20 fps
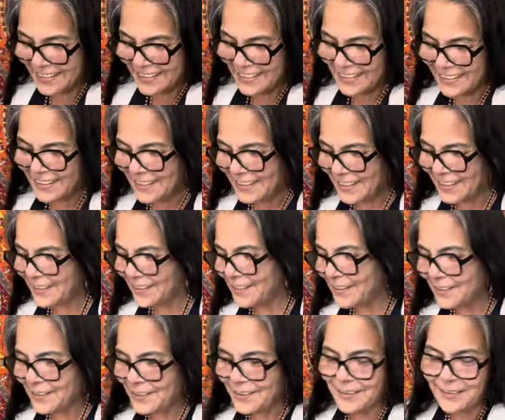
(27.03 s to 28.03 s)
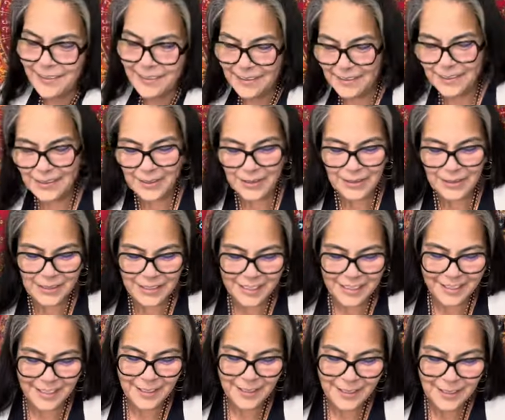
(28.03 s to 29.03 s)
bit.
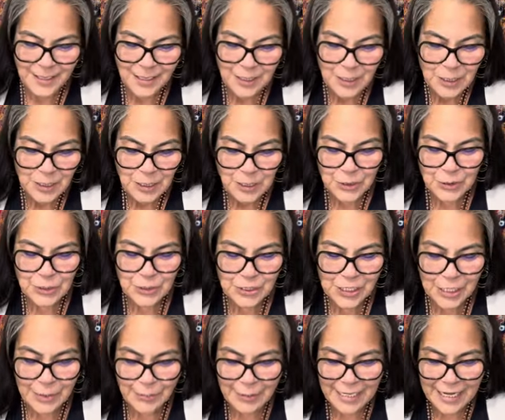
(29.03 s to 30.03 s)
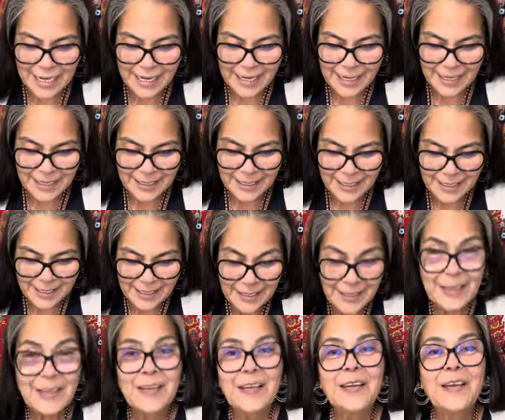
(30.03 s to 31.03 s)
Okay, so Gemini,
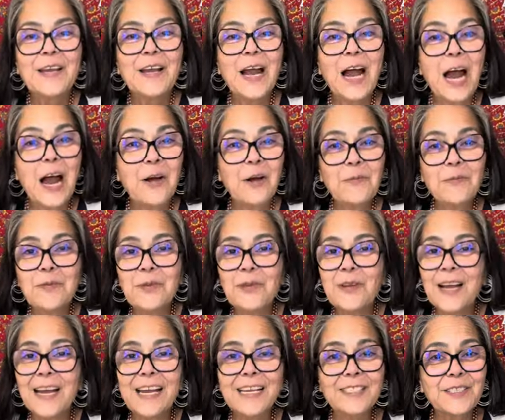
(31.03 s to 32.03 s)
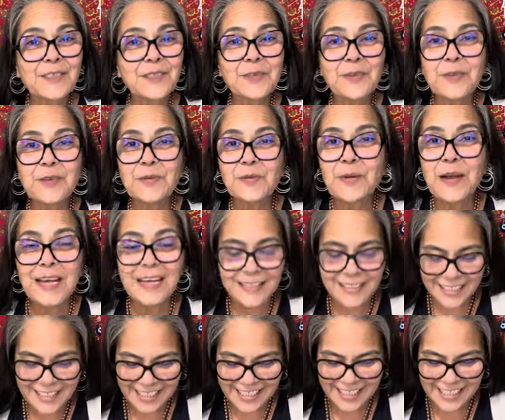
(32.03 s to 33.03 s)
I hope you guys are doing well
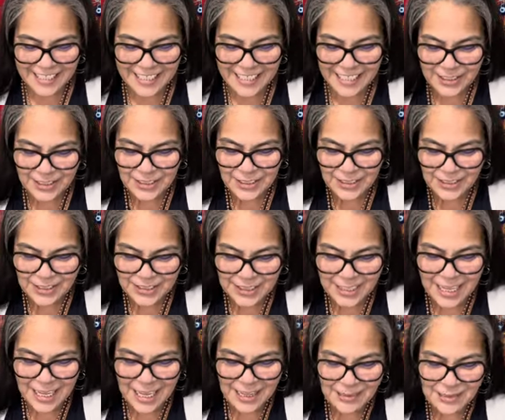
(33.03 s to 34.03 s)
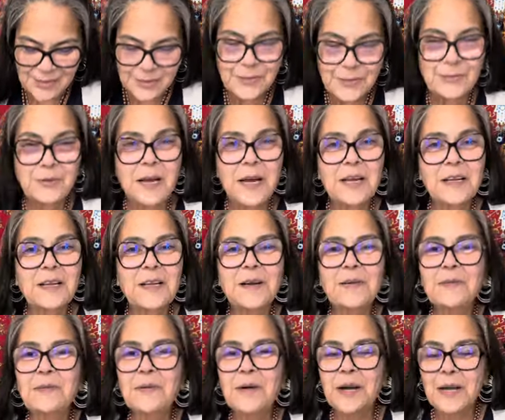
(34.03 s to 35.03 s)
and taking care of yourselves.
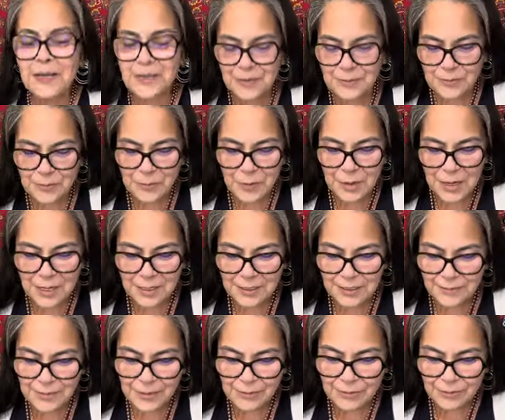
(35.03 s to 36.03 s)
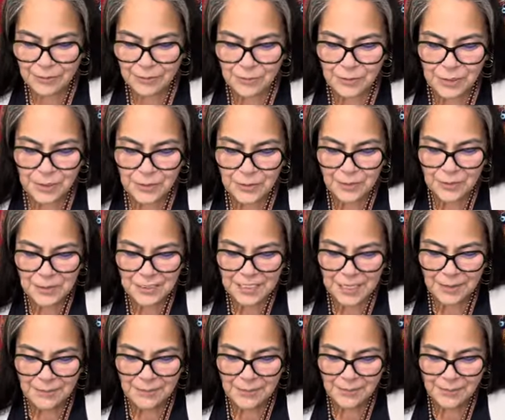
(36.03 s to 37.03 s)
Welcome, welcome, welcome everyone who's
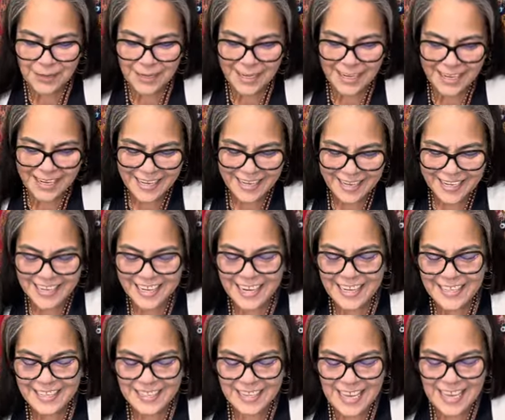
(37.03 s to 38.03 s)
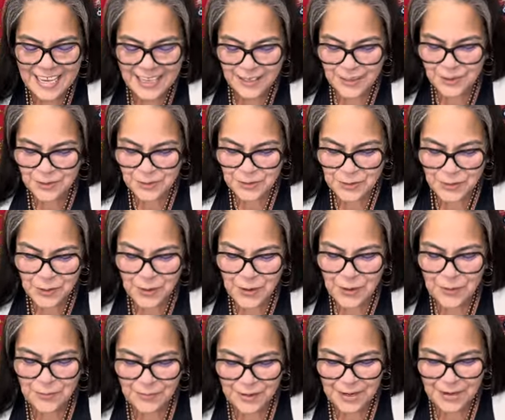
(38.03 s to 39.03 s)
stopping by. I thank you
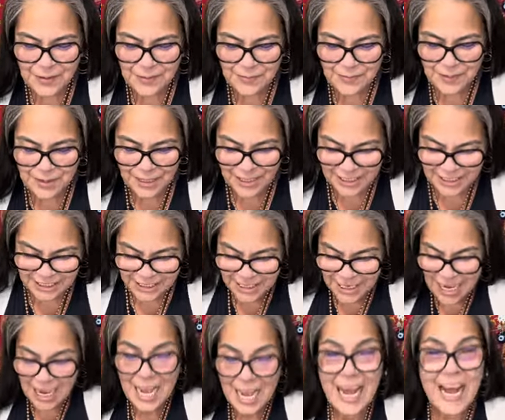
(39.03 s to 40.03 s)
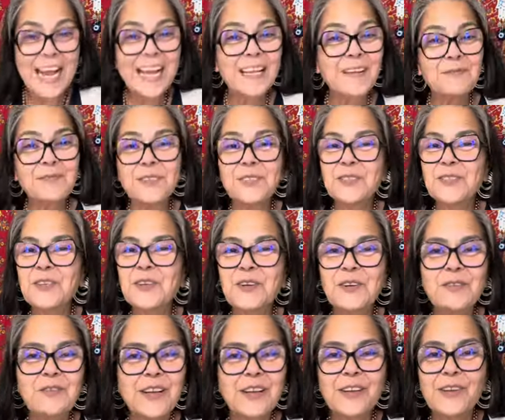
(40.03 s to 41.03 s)
so very much. I am
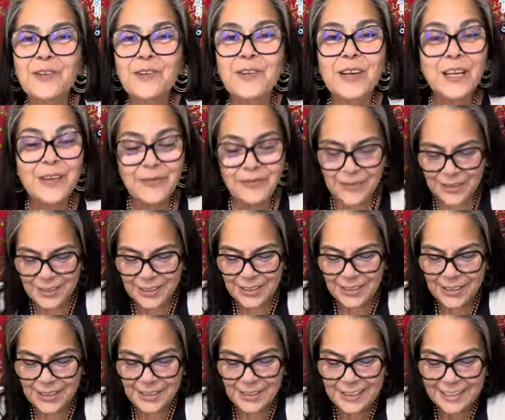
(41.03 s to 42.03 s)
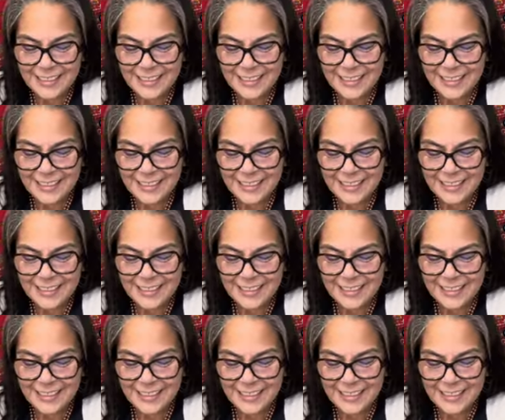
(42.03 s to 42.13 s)
so very grateful.